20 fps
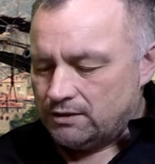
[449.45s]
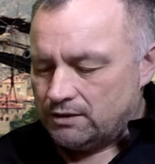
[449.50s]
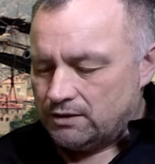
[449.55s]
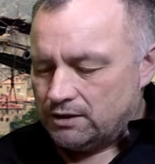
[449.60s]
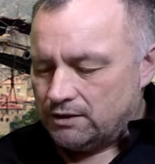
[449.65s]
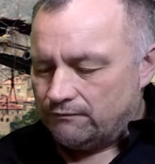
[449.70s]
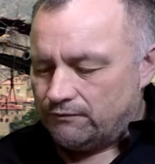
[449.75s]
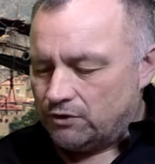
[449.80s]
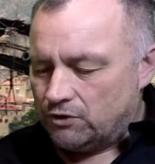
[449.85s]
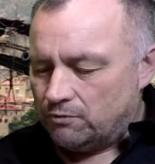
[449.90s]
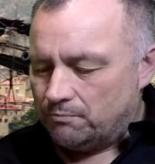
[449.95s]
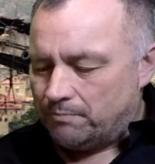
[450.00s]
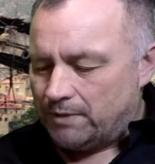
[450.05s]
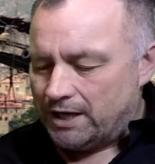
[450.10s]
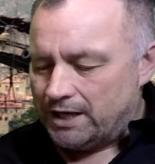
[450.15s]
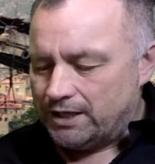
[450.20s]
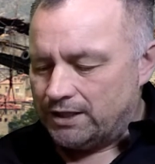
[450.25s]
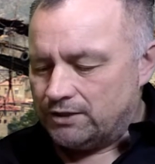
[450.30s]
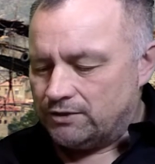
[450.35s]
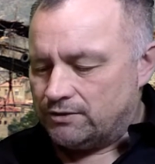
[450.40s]
If you don't buy
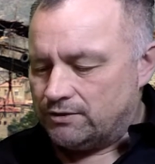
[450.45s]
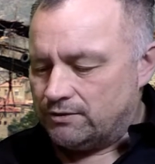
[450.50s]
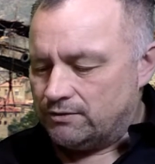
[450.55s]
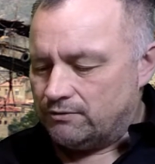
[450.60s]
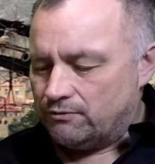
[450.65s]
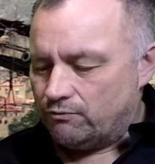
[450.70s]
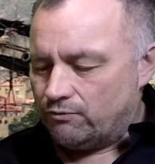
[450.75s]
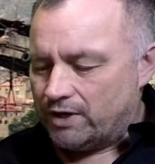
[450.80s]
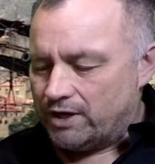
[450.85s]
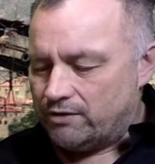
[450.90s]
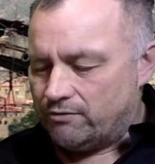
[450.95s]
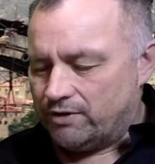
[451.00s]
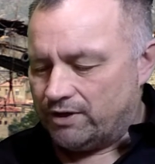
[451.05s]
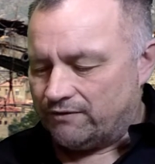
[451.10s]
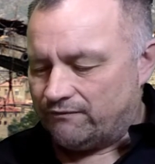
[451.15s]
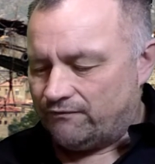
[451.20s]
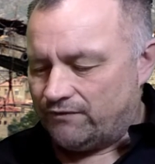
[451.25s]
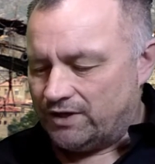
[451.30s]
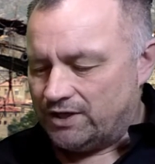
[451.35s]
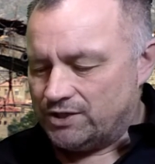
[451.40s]
into the rhetoric
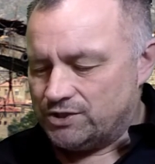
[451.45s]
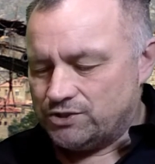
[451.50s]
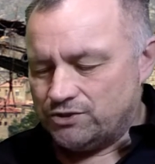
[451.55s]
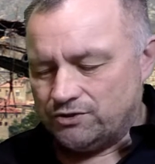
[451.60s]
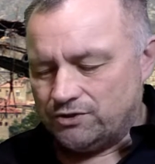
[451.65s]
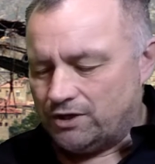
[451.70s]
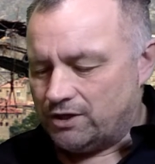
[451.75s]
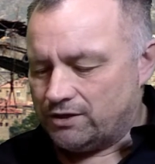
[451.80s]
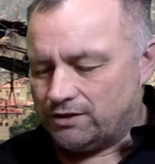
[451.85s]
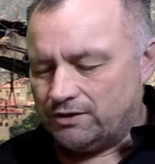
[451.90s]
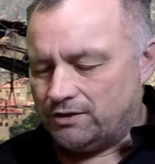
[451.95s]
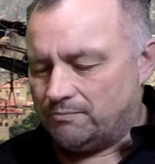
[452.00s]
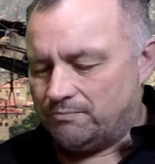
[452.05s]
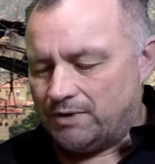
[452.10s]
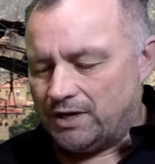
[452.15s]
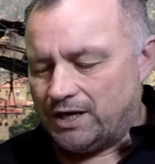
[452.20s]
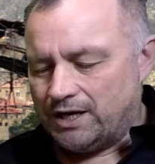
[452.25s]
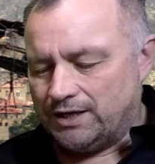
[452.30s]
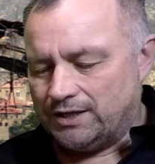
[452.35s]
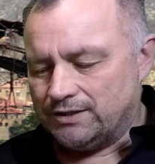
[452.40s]
phase, you're not going to
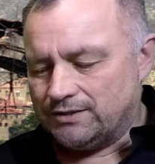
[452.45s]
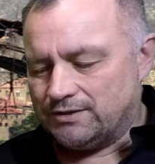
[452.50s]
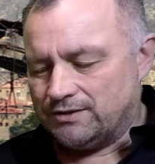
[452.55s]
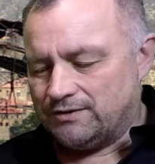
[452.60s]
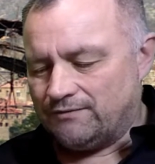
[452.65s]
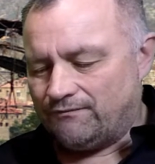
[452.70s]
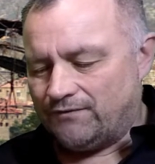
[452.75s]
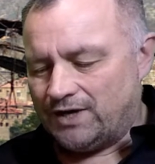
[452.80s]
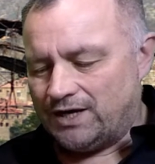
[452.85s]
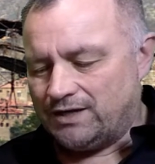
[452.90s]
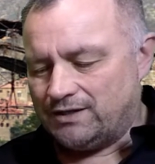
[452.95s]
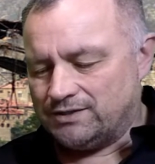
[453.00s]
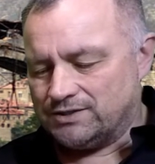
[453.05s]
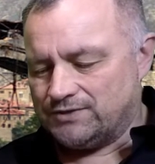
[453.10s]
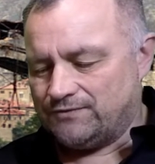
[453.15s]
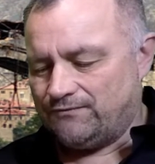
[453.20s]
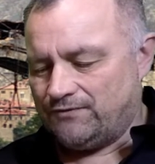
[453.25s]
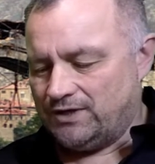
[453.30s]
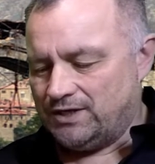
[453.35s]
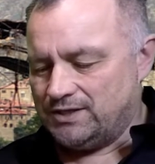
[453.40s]
buy into the violence
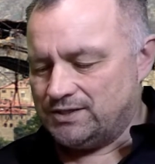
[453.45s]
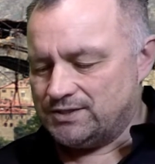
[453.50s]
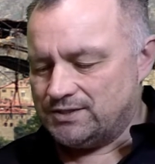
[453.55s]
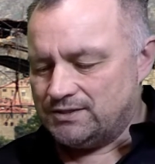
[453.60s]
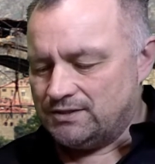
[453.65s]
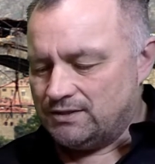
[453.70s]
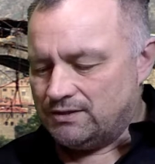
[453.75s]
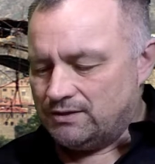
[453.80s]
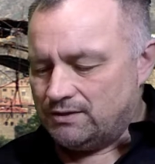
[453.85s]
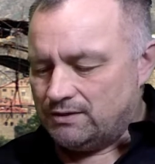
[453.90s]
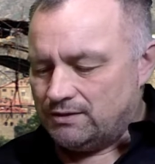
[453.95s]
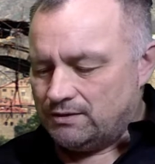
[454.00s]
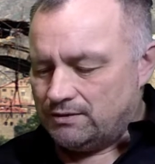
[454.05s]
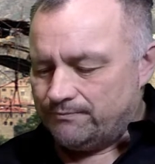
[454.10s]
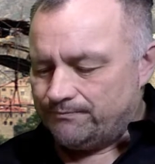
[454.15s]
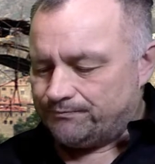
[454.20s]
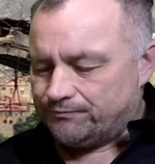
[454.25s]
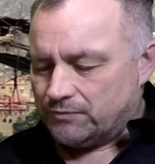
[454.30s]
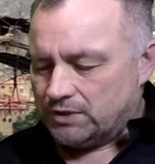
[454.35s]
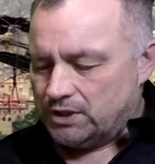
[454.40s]
phase.
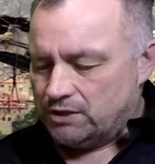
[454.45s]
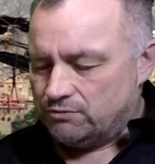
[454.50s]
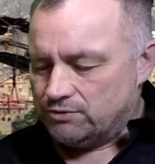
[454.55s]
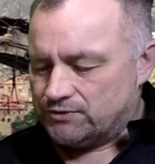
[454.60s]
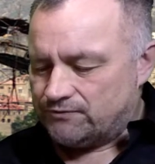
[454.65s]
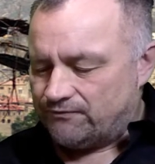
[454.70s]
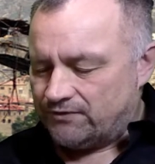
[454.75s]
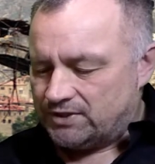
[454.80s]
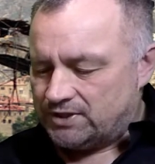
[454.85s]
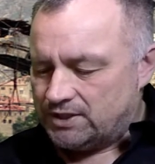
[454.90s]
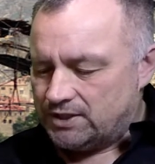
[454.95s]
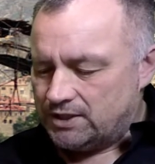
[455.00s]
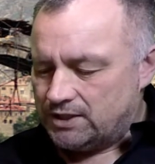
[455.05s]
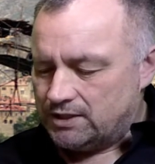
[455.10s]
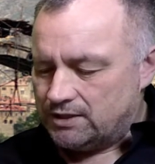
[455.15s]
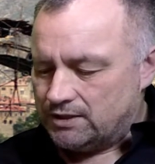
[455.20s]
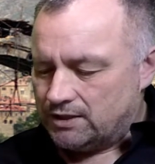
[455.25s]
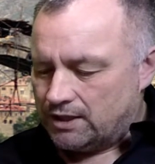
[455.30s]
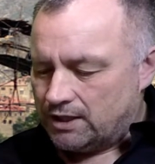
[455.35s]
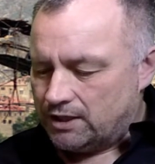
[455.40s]
He was
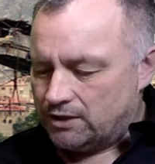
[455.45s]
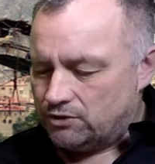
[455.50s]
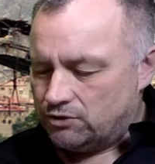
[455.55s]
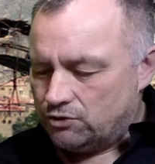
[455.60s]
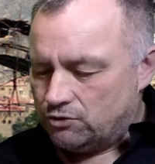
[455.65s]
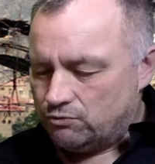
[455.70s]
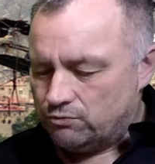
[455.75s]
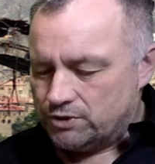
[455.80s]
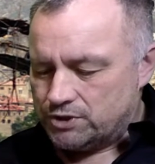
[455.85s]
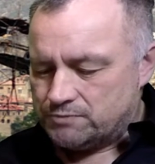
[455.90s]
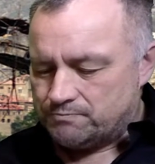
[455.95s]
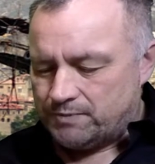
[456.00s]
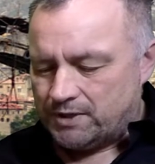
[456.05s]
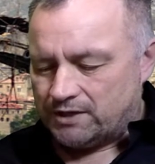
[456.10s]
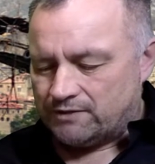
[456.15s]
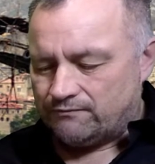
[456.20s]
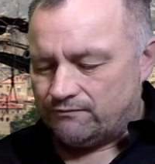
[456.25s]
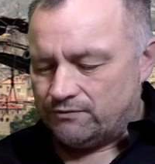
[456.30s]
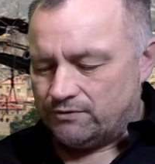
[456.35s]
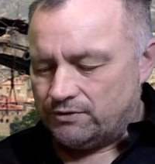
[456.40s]
fatigued and had no
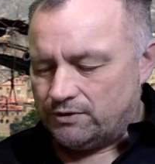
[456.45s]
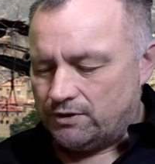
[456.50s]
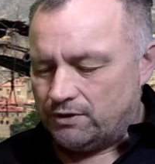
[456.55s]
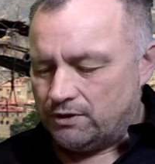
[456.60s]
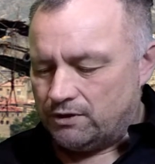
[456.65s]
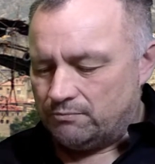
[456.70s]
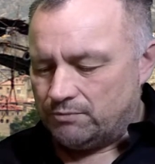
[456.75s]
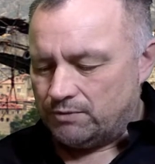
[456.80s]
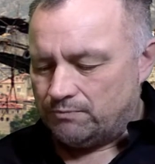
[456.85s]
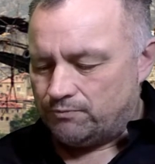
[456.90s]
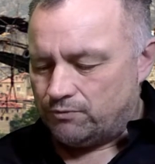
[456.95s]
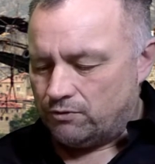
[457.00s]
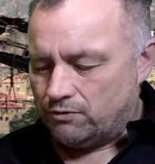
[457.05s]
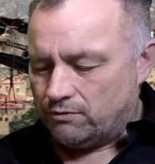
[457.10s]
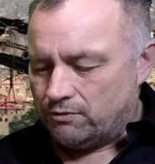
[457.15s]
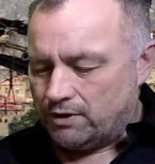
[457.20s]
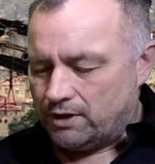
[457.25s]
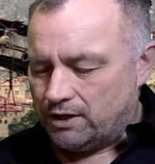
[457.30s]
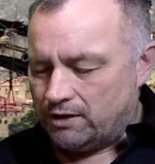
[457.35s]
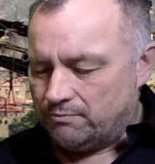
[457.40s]
respect for the Army
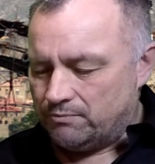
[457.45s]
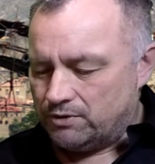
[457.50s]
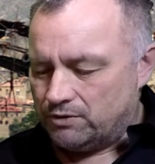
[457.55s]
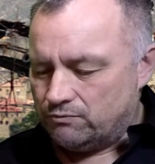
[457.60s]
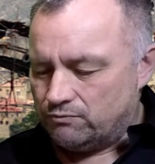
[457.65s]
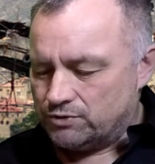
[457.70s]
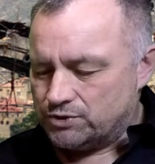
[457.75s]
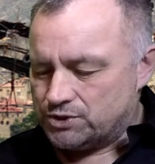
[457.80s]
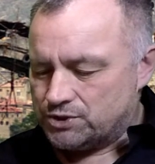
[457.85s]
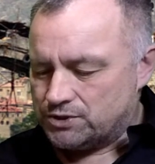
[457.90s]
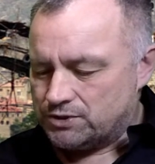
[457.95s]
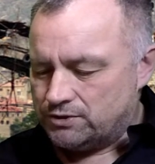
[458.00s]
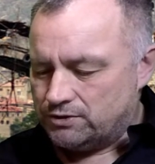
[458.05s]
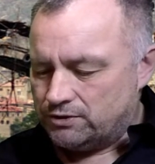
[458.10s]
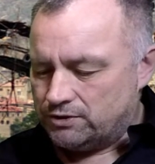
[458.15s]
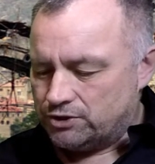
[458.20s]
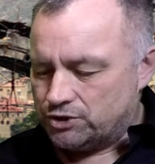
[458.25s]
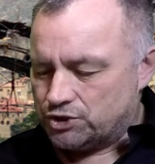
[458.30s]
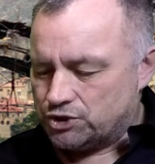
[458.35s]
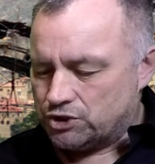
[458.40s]
program and was
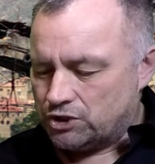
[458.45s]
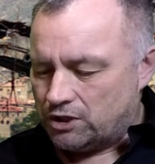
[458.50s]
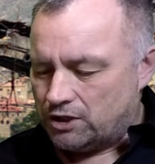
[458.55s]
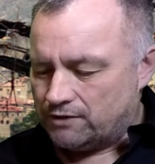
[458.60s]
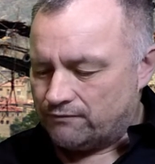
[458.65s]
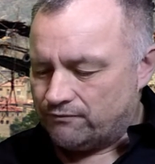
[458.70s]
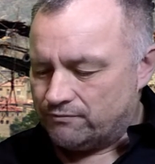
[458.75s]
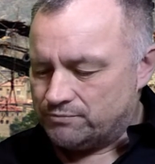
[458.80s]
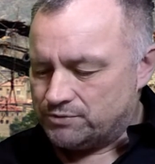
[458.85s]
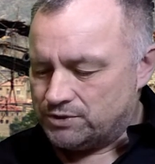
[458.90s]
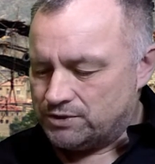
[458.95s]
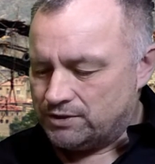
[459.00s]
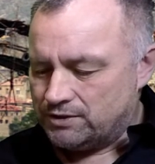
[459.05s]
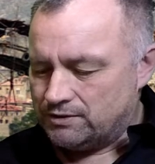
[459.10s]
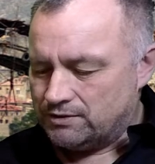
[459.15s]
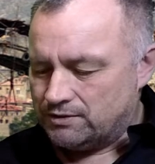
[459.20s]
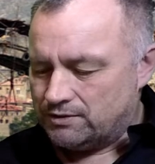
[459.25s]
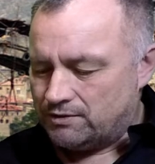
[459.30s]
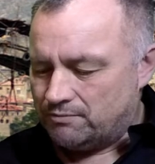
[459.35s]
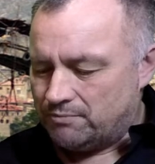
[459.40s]
still in shock from seeing
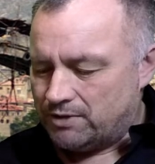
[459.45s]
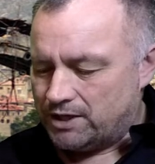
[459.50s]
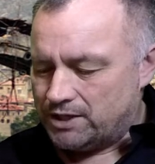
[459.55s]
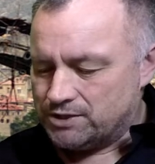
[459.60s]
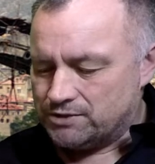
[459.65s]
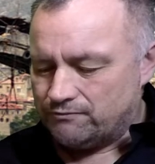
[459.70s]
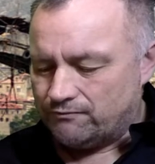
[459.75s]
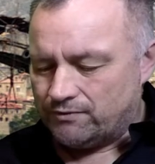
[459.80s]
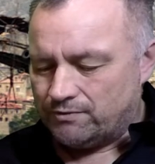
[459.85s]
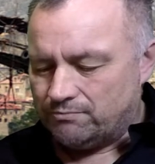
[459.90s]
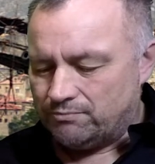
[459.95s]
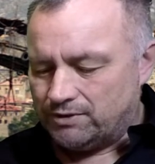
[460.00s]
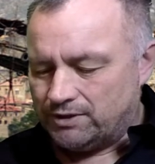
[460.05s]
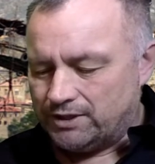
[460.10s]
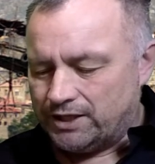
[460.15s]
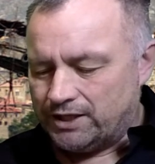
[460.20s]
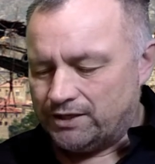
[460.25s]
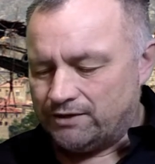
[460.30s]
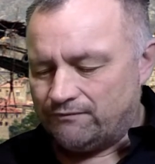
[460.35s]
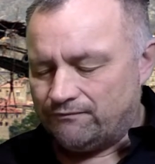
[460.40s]
the demise of her
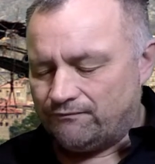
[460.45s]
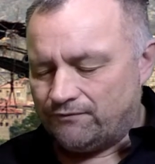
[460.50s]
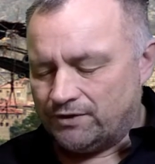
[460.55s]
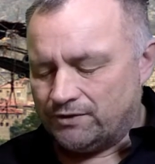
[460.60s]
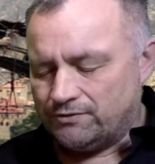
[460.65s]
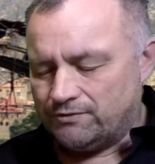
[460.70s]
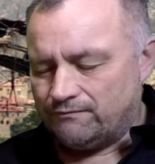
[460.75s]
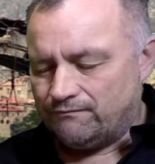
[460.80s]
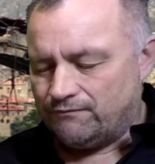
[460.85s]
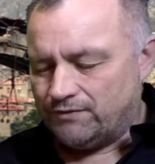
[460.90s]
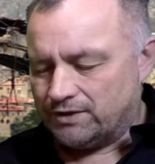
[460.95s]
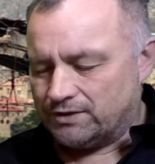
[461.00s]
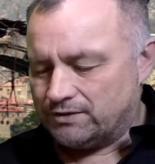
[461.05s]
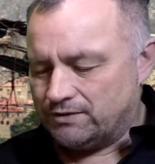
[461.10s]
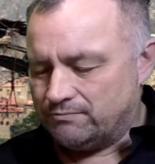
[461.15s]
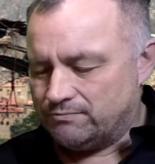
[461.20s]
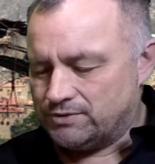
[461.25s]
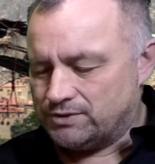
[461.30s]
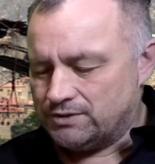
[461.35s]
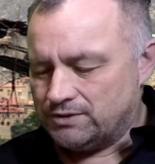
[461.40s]
belated feathered
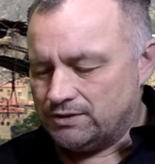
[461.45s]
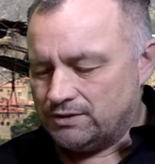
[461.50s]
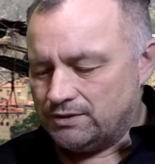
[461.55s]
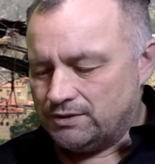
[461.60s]
victims.